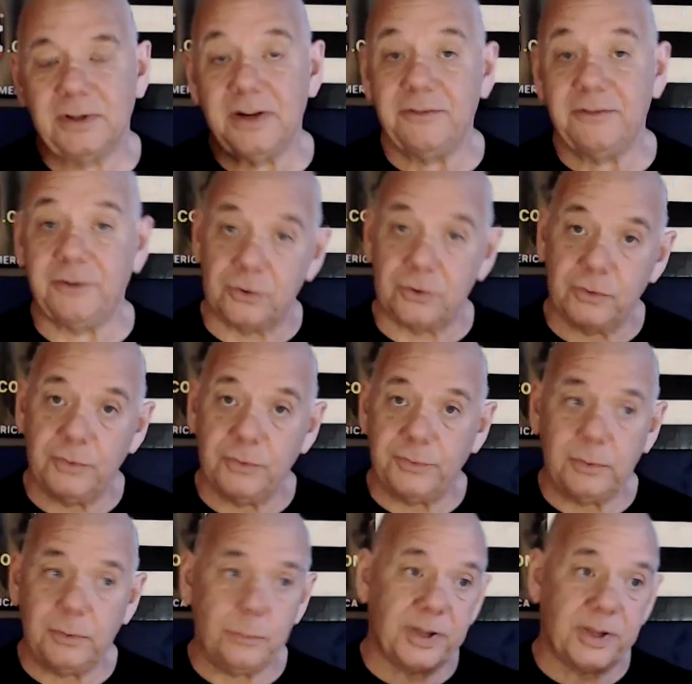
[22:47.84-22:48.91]
If they're
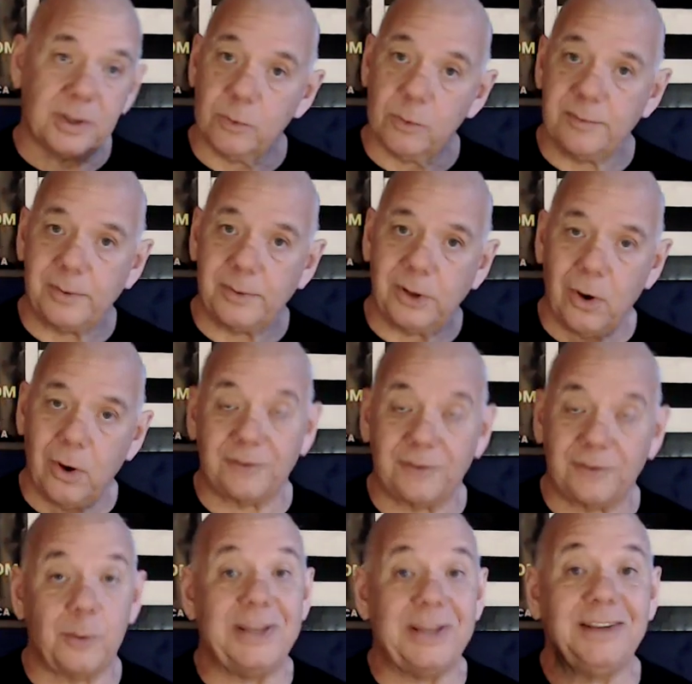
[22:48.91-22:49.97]
truthful, we can move them along. If
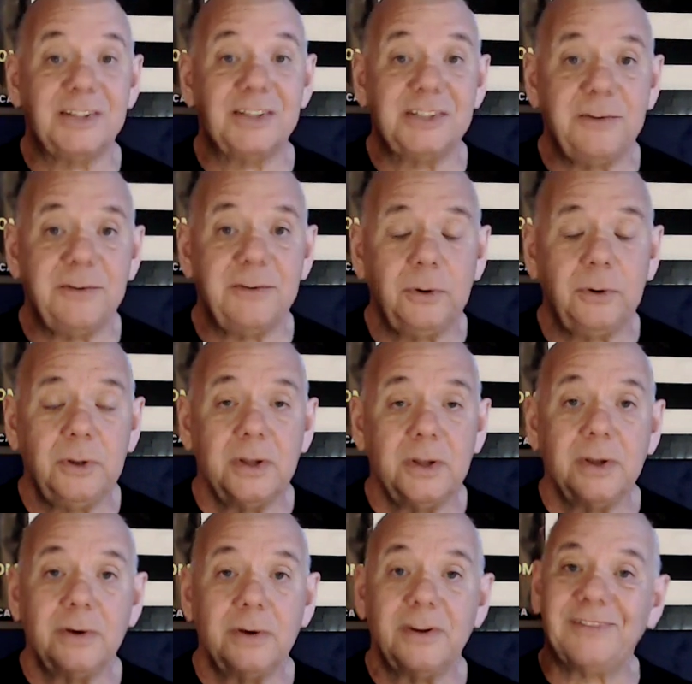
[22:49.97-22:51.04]
they're being deceitful,
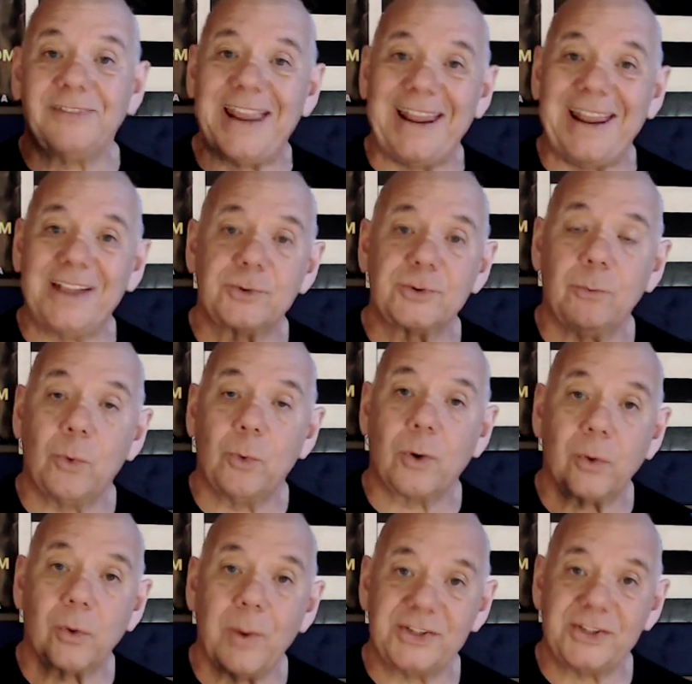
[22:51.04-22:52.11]
you have to answer more
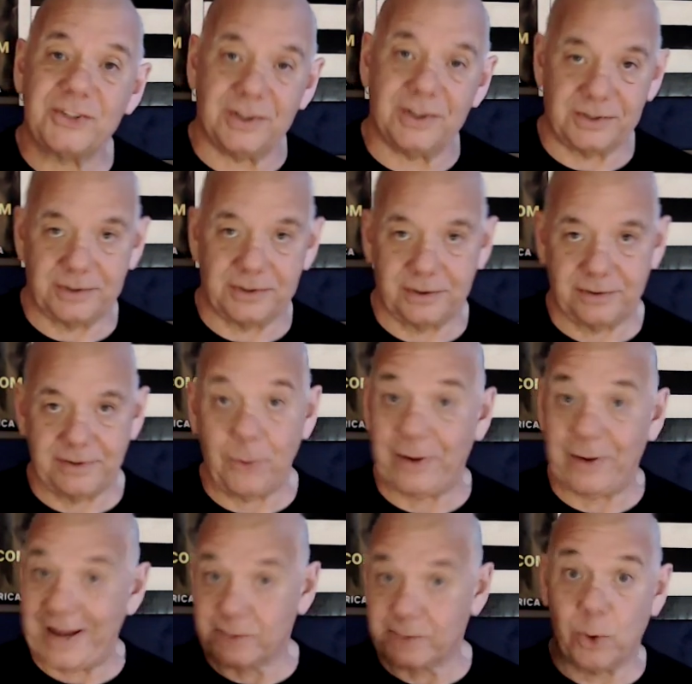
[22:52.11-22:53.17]
questions, right? Or
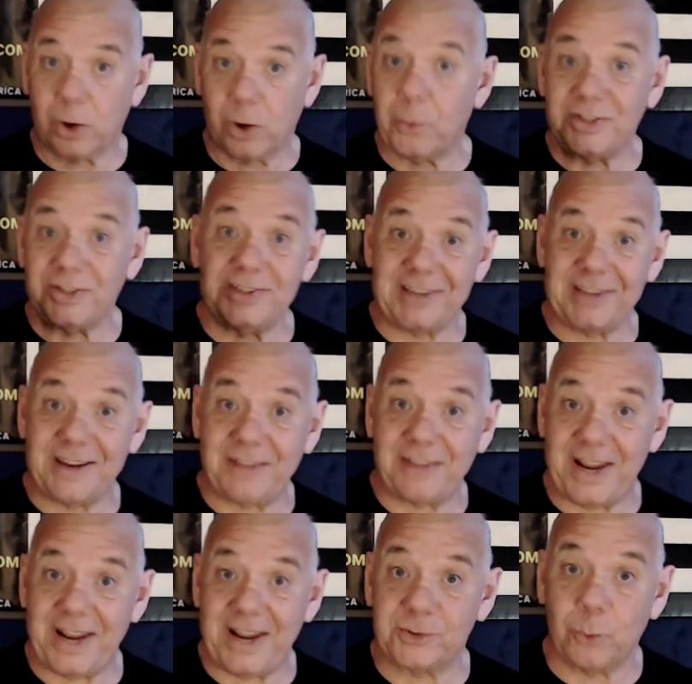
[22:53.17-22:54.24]
ask more questions, they have to
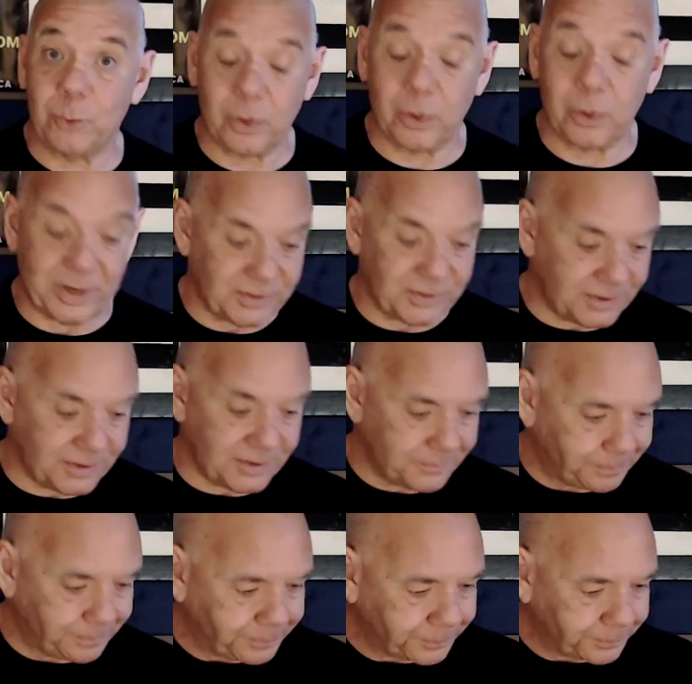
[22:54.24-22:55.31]
answer more questions,
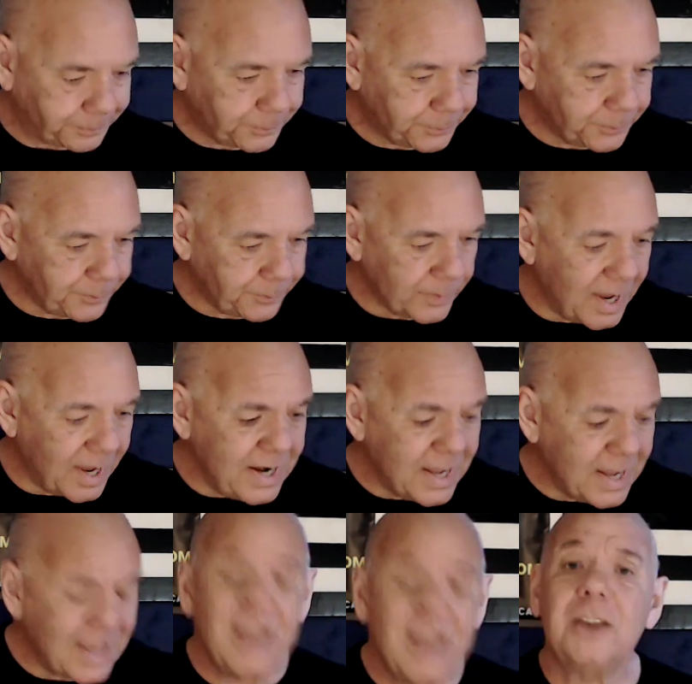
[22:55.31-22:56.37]
right?
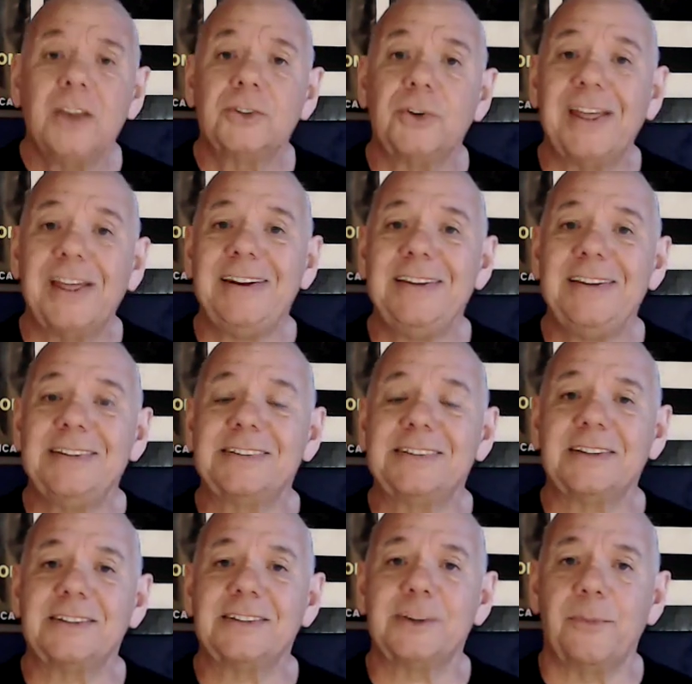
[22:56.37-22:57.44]
So that is
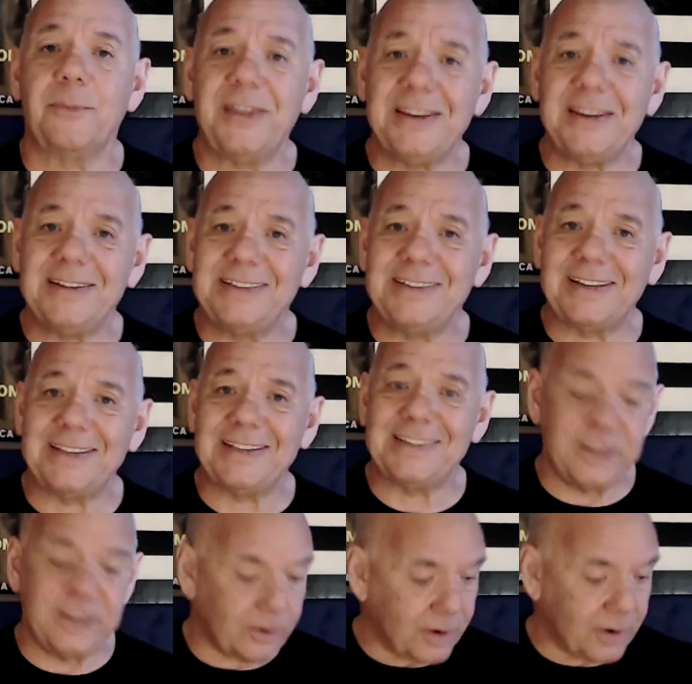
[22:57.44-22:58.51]
some things to
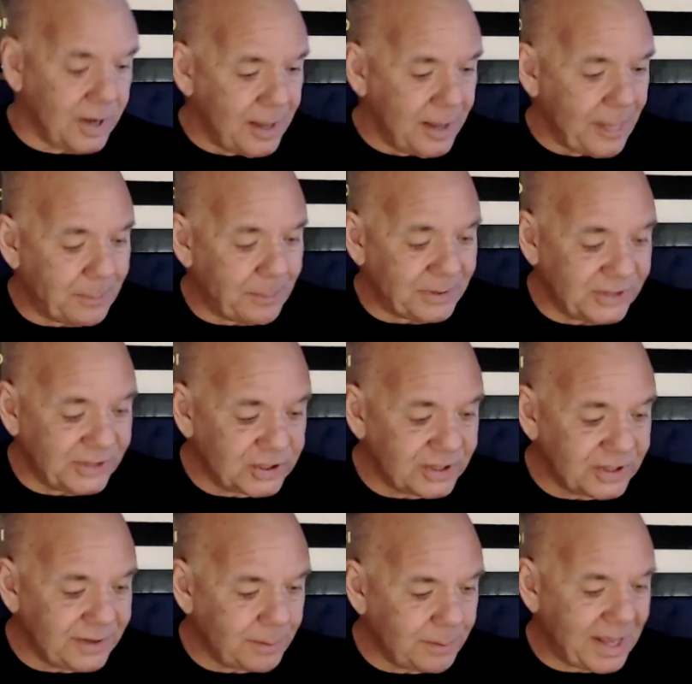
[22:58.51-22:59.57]
consider. The
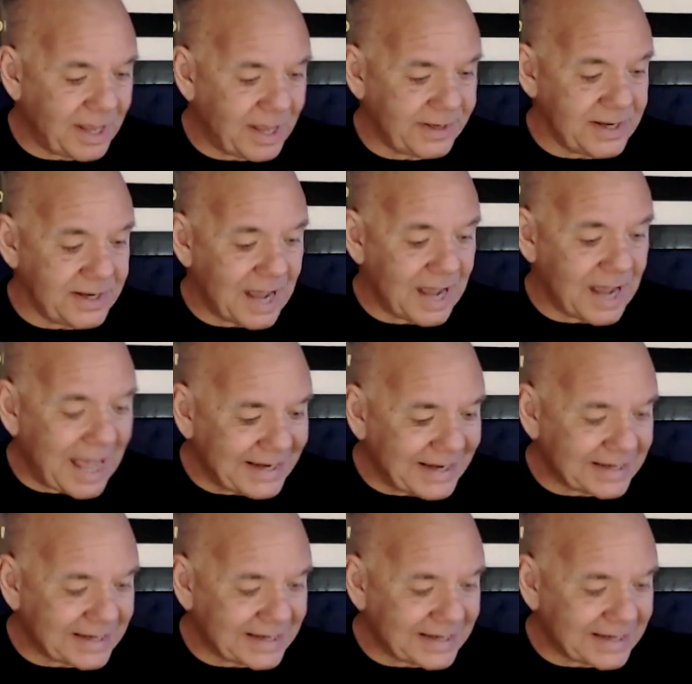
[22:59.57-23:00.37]
position of the body, eye